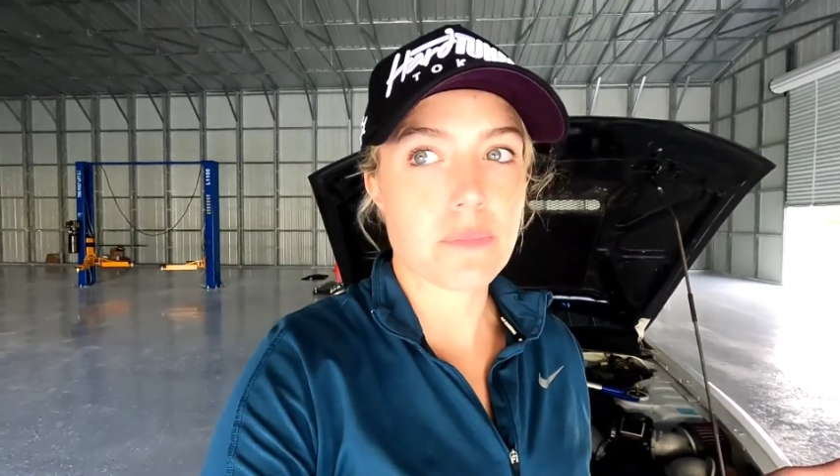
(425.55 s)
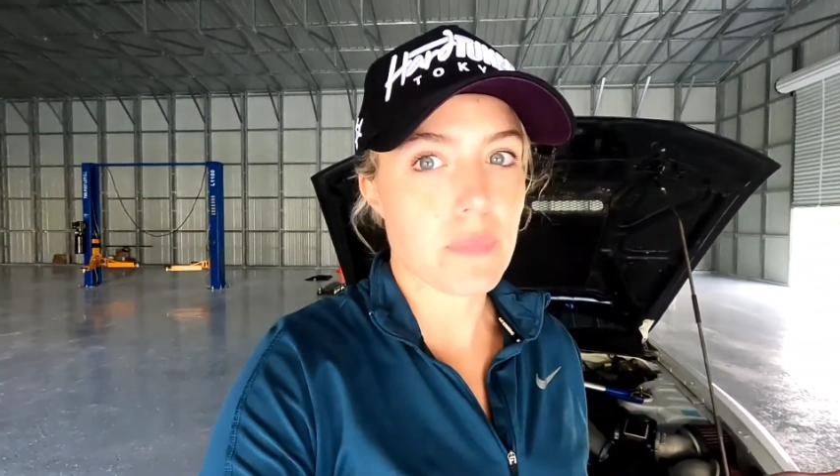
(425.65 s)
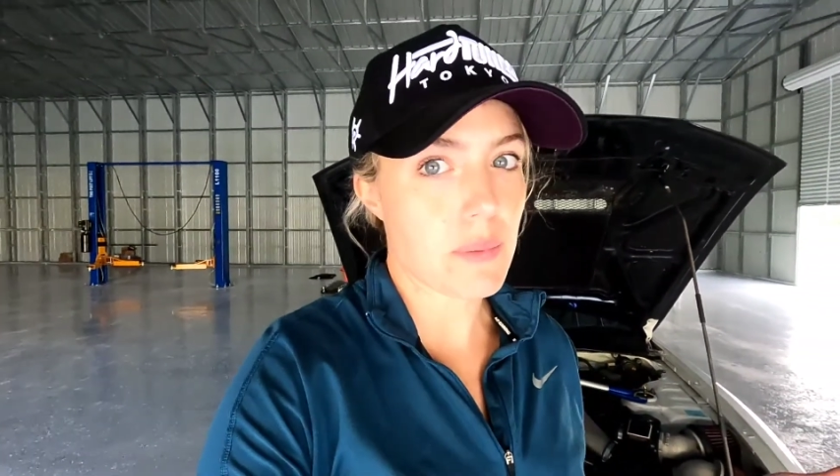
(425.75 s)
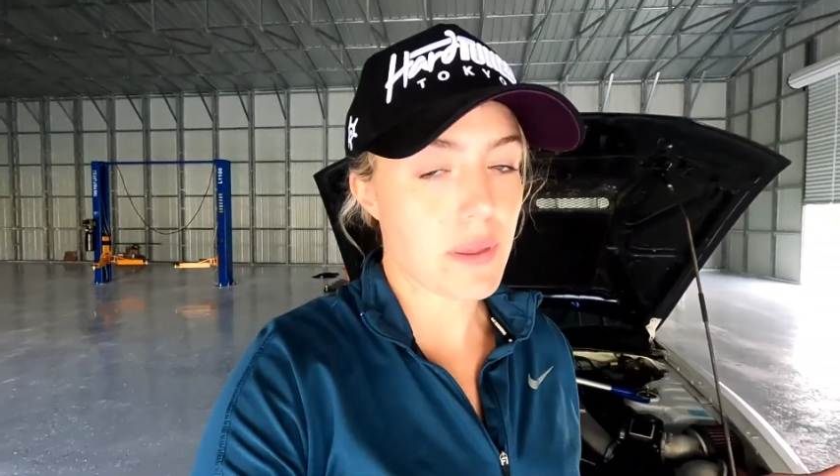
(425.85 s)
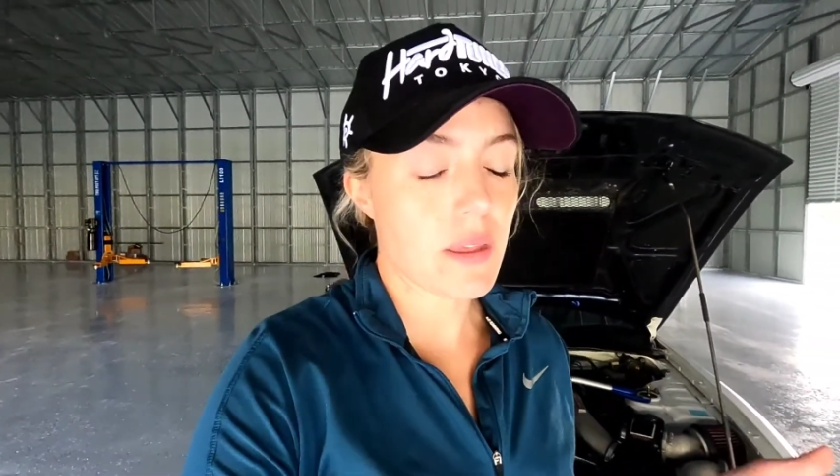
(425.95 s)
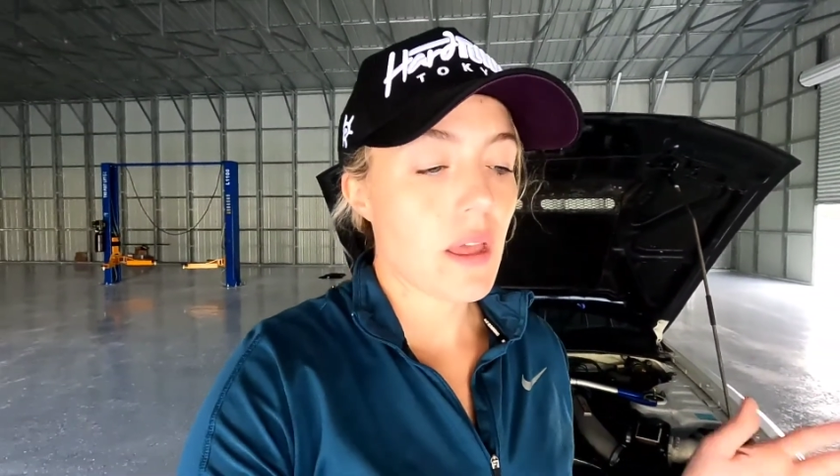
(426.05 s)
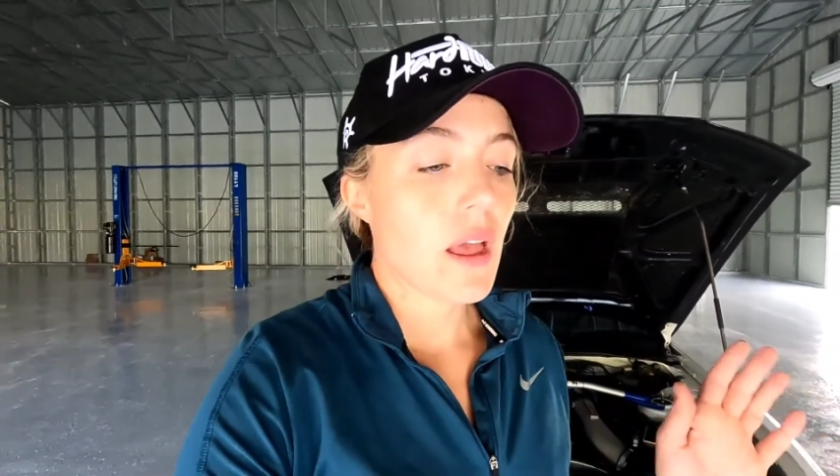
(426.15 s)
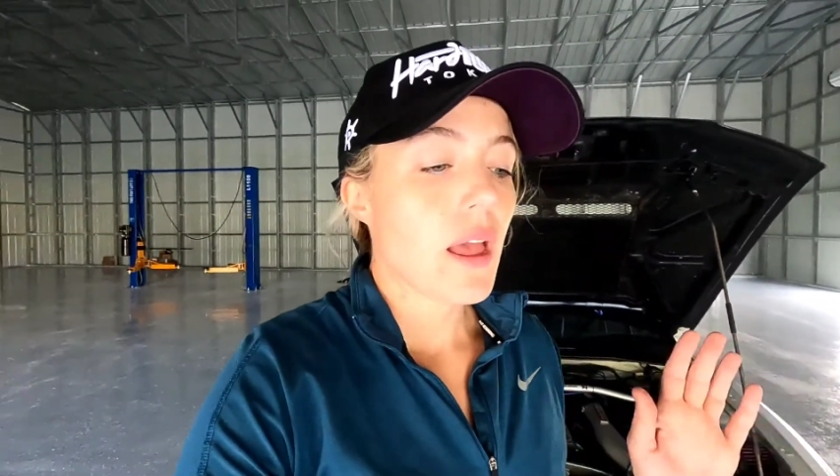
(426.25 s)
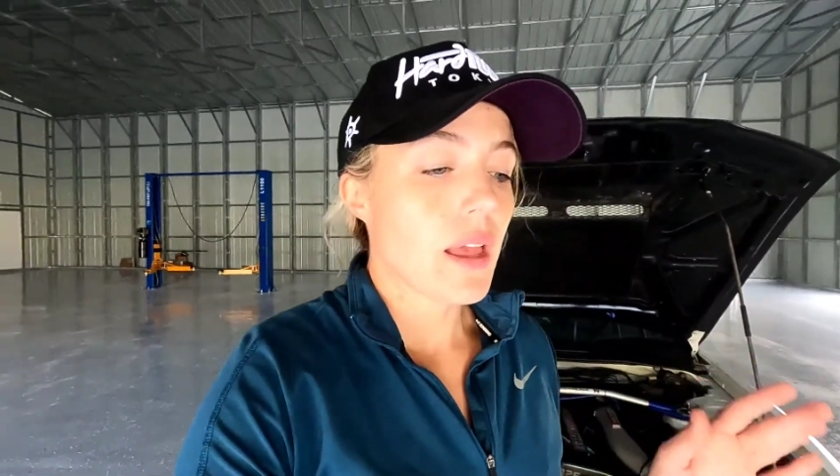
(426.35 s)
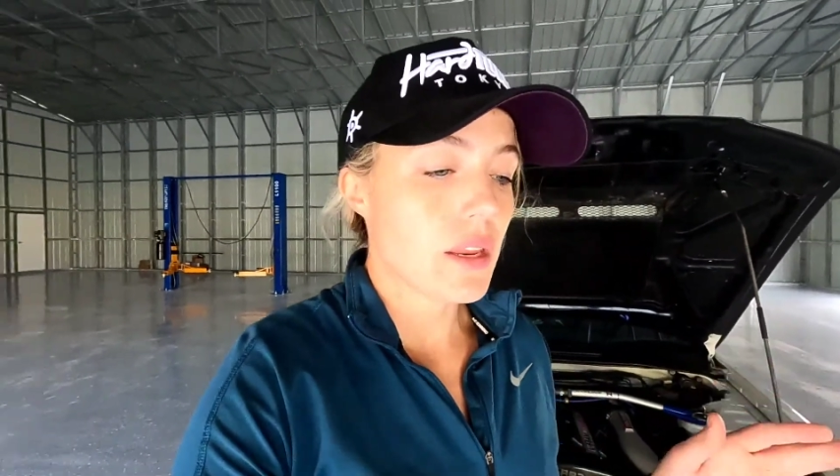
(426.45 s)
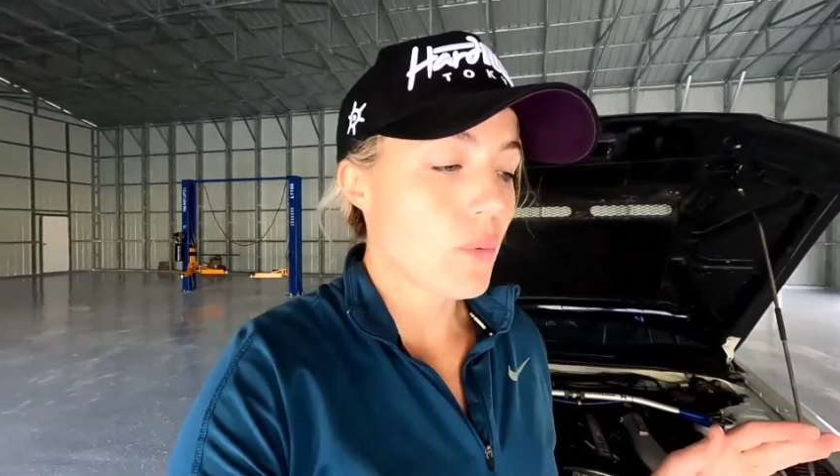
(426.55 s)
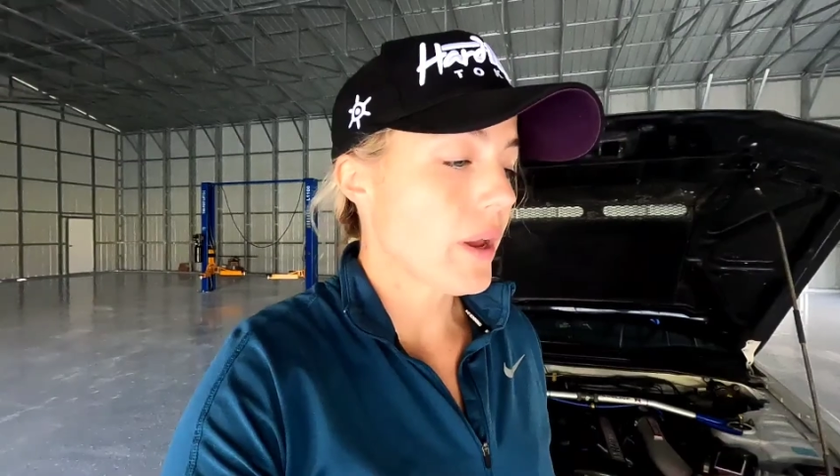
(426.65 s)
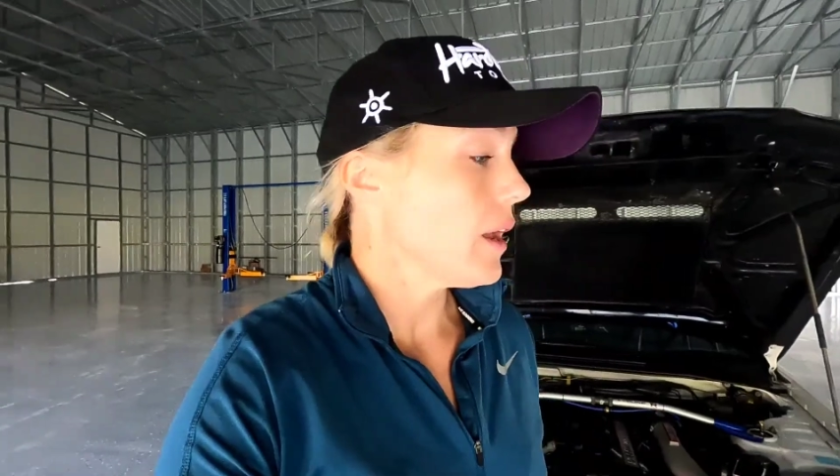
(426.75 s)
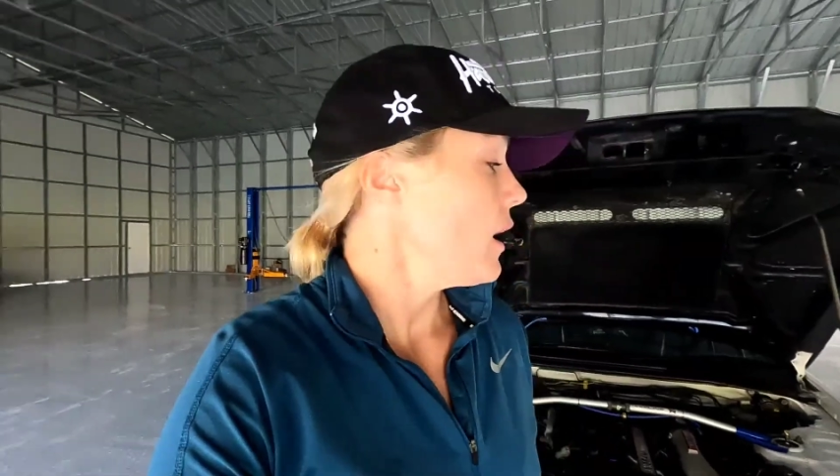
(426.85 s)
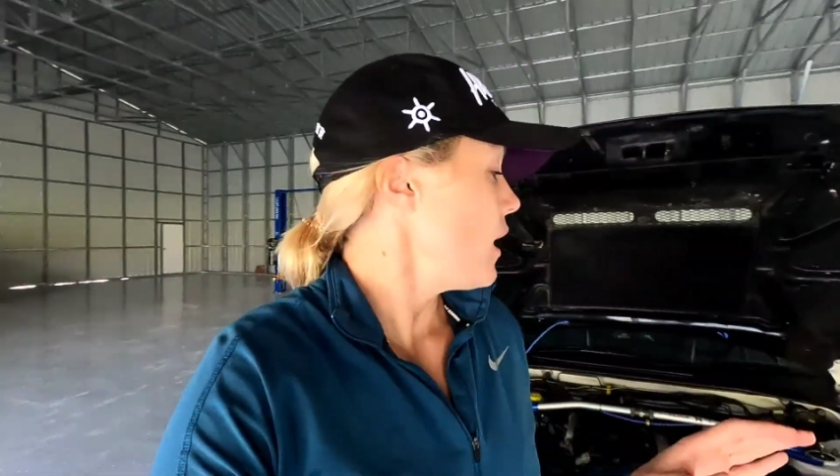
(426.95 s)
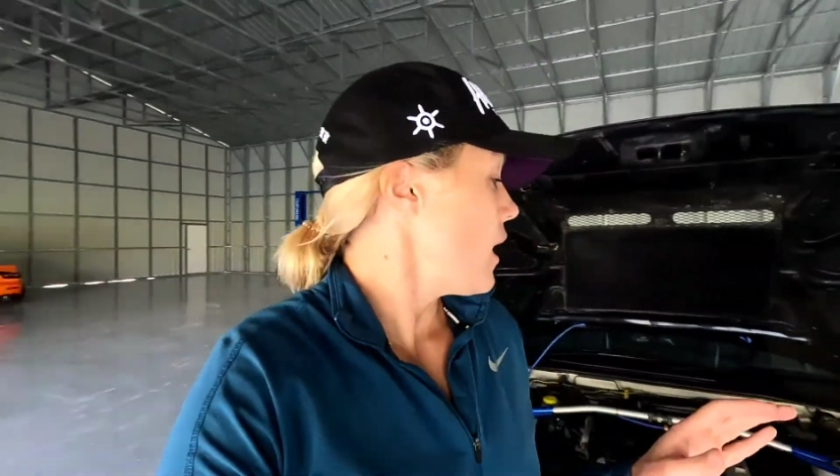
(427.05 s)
Maybe. Anyway,